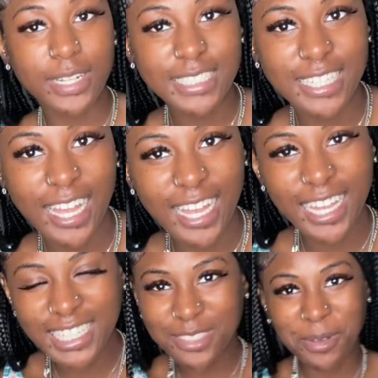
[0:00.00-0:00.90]
you
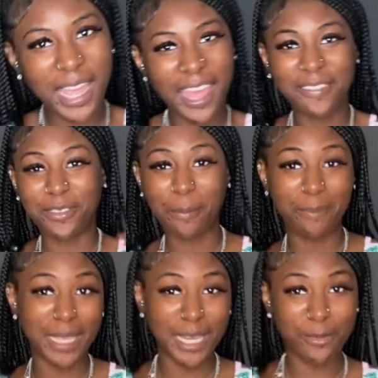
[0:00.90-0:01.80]
guys, we have the
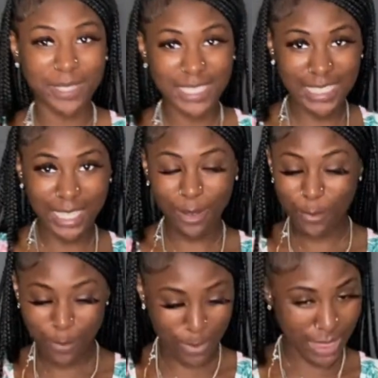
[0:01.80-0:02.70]
mini one to go
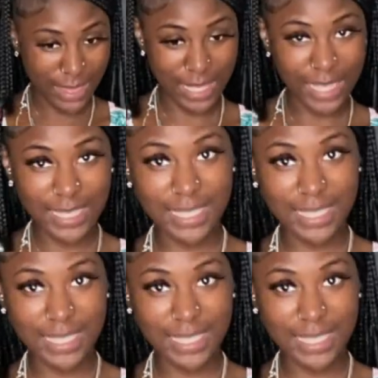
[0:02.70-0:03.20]
with it.